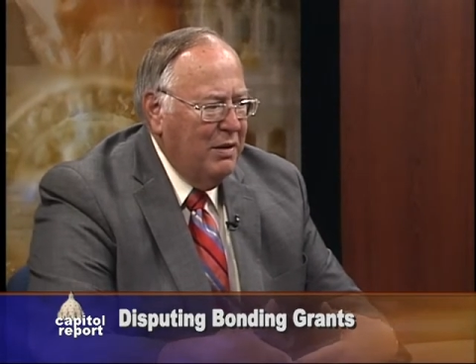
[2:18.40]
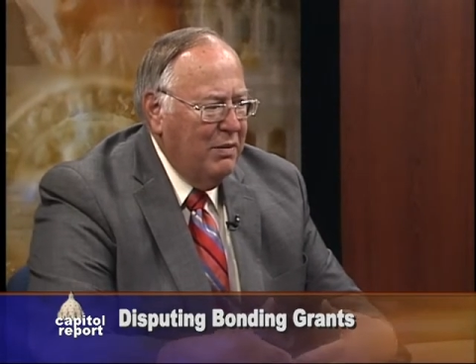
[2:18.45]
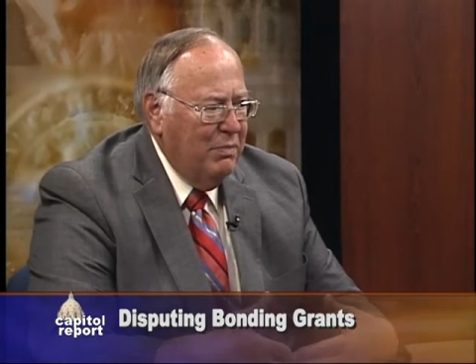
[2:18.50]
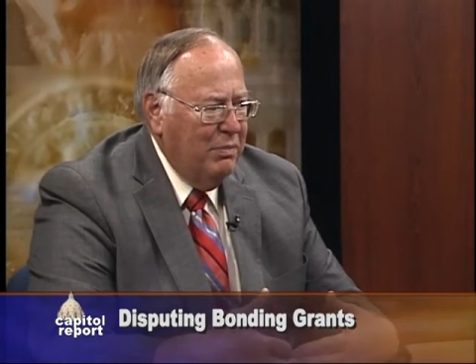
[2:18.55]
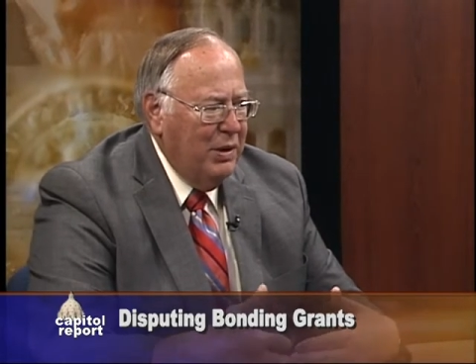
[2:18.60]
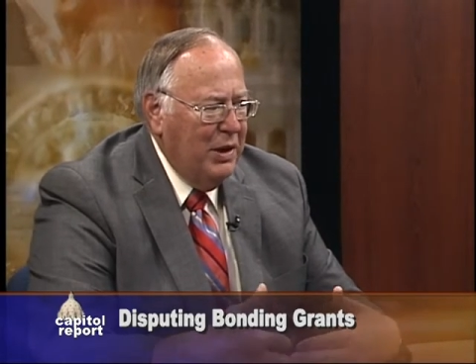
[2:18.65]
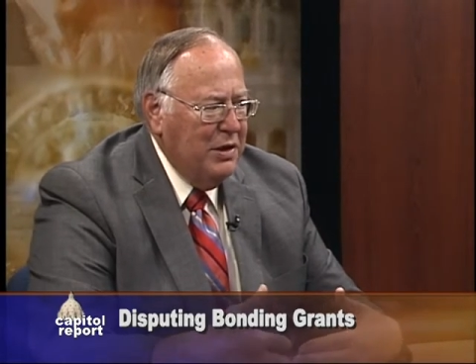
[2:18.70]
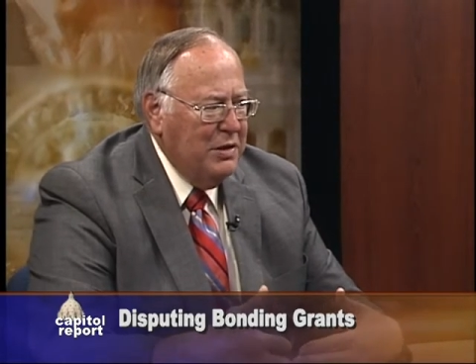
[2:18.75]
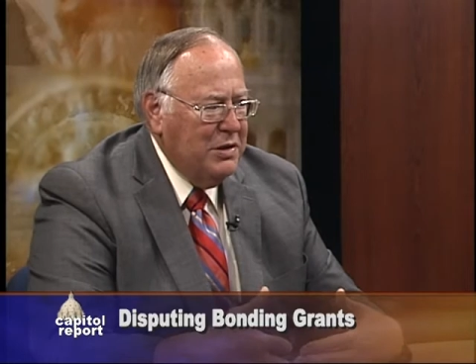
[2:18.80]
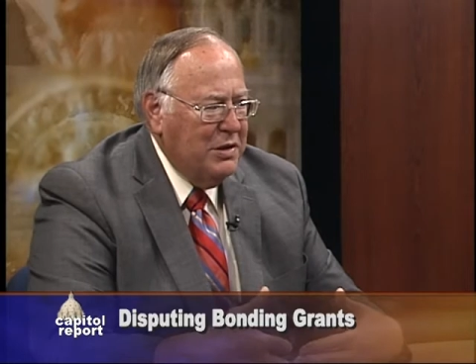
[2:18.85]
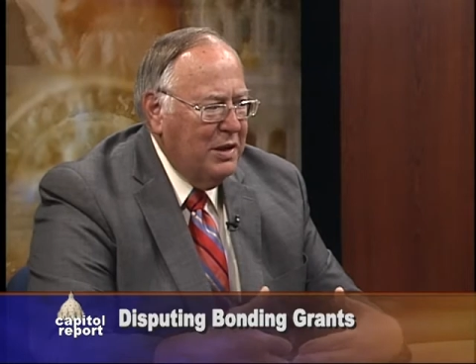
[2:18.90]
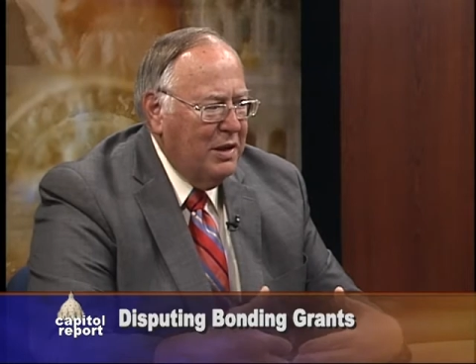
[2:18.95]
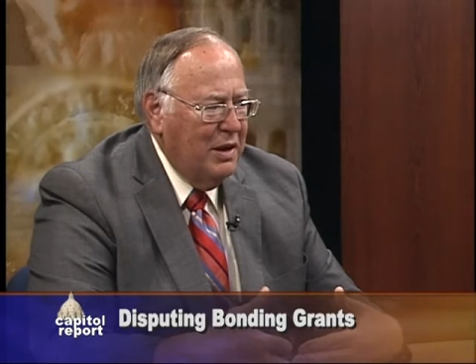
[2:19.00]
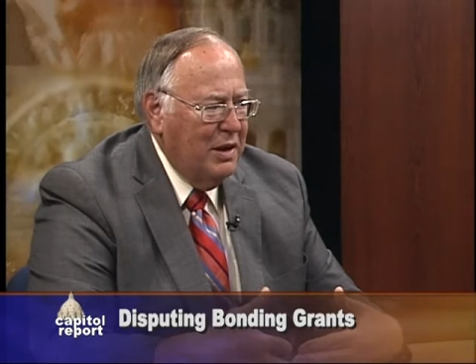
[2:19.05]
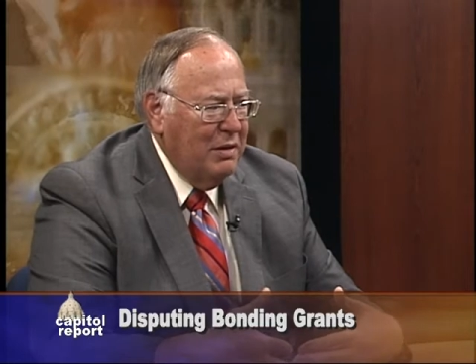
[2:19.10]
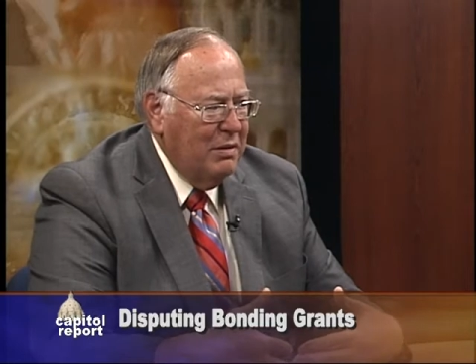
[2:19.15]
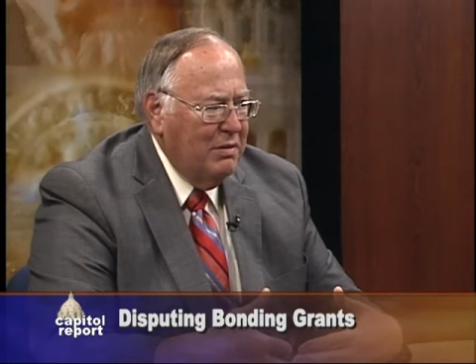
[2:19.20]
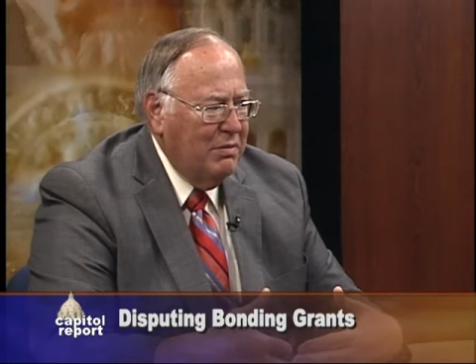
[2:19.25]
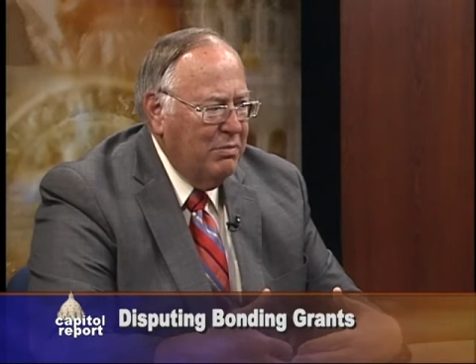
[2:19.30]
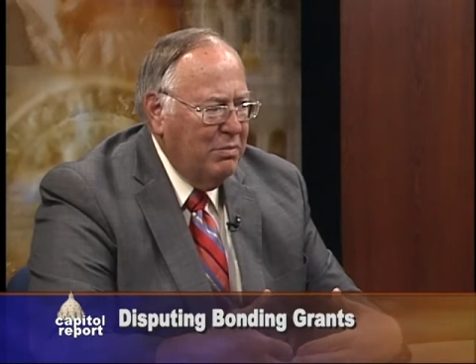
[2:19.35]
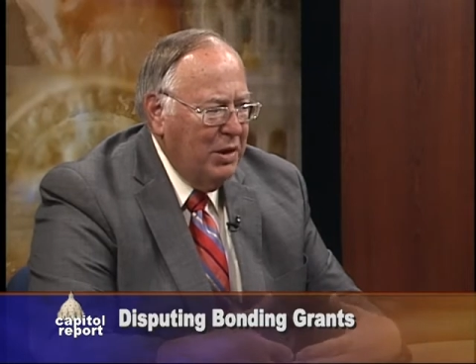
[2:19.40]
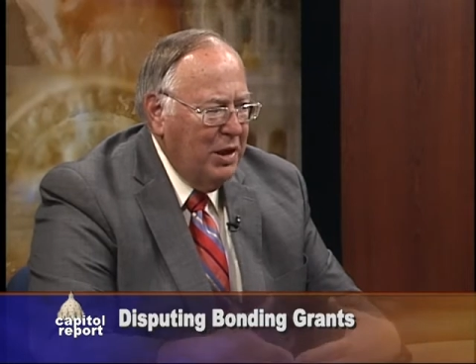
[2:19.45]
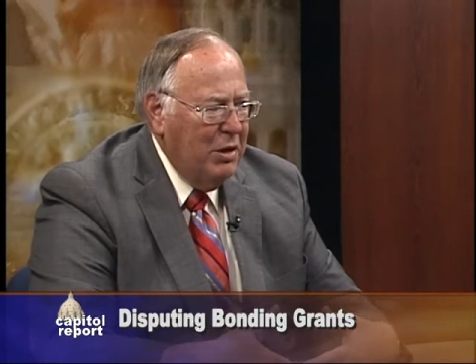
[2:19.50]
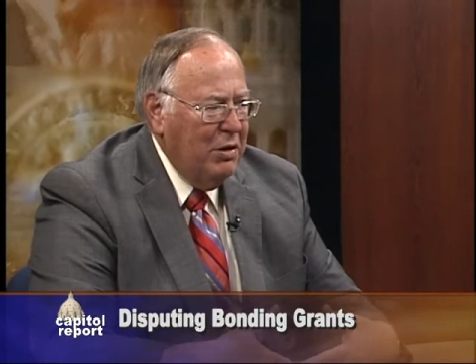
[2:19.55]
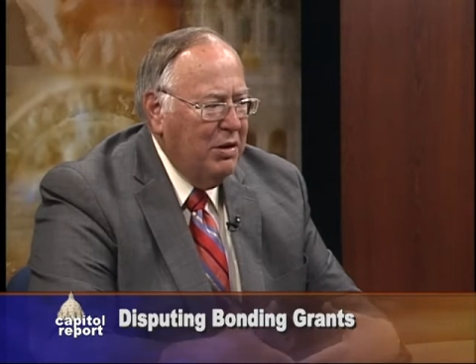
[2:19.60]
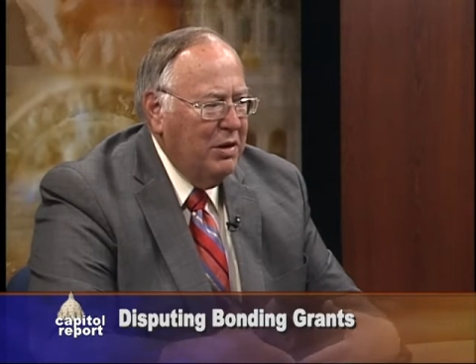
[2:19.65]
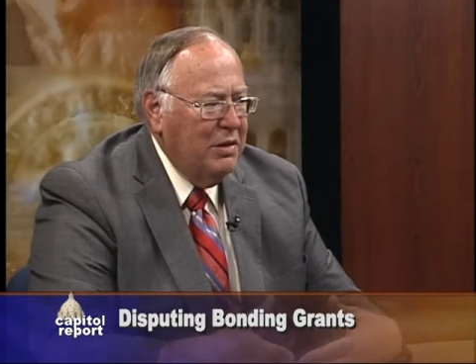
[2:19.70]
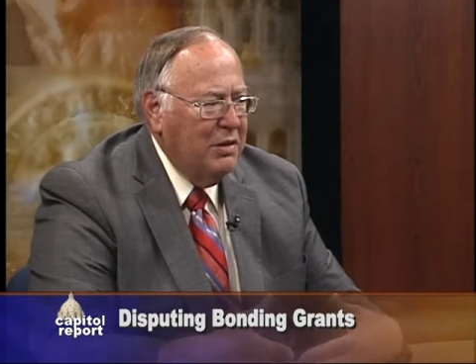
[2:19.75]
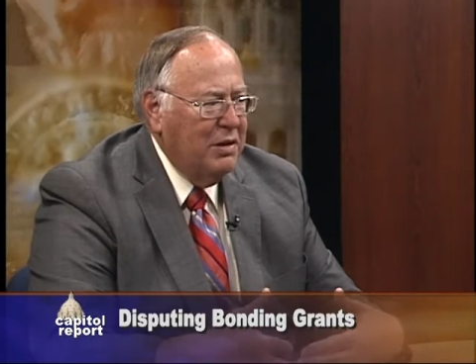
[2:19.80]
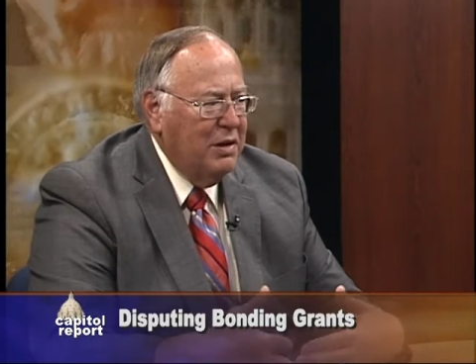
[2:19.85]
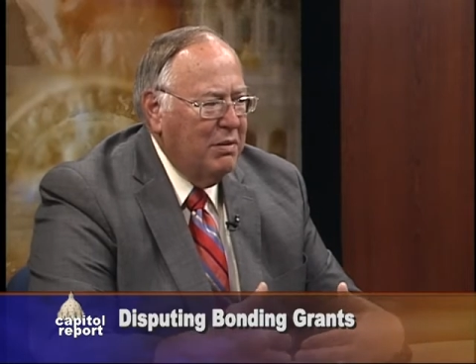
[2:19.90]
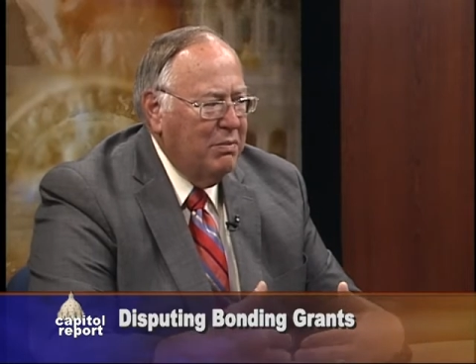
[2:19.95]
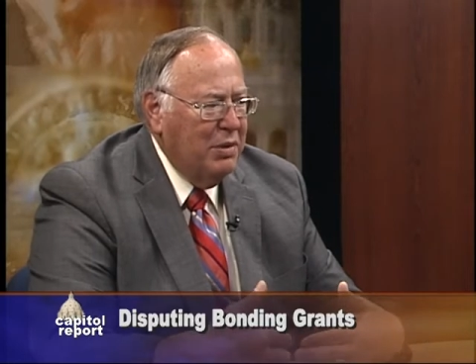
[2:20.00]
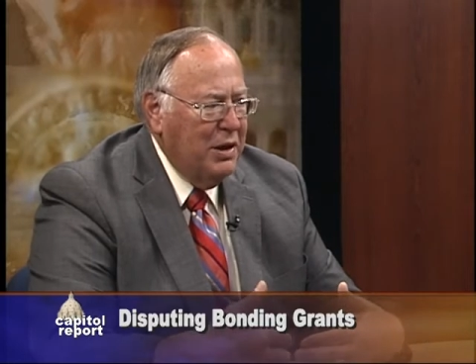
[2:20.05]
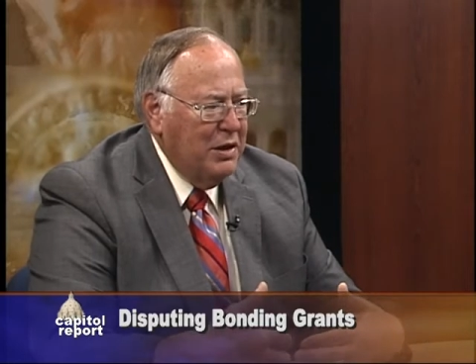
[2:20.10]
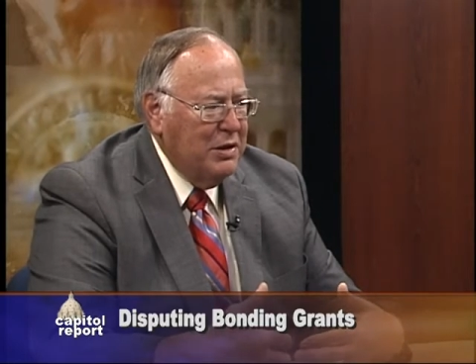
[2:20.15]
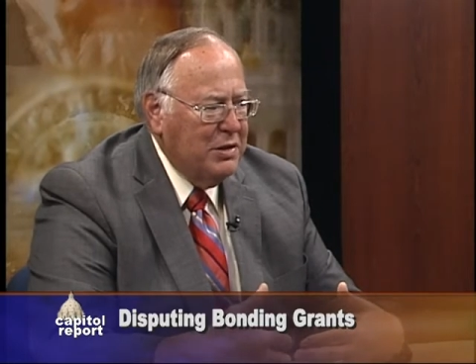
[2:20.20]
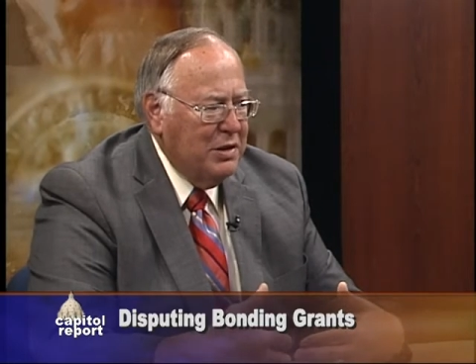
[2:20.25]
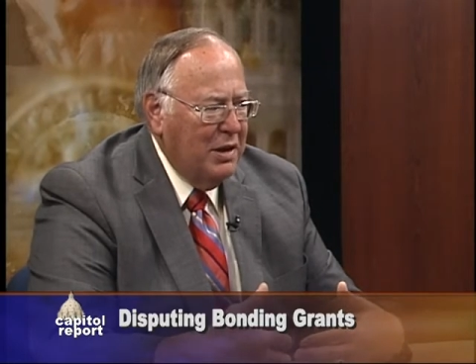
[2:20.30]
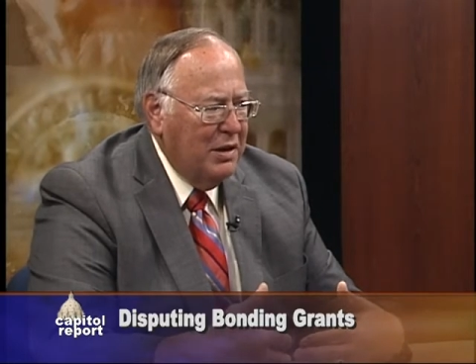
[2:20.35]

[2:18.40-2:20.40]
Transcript: based on merit and based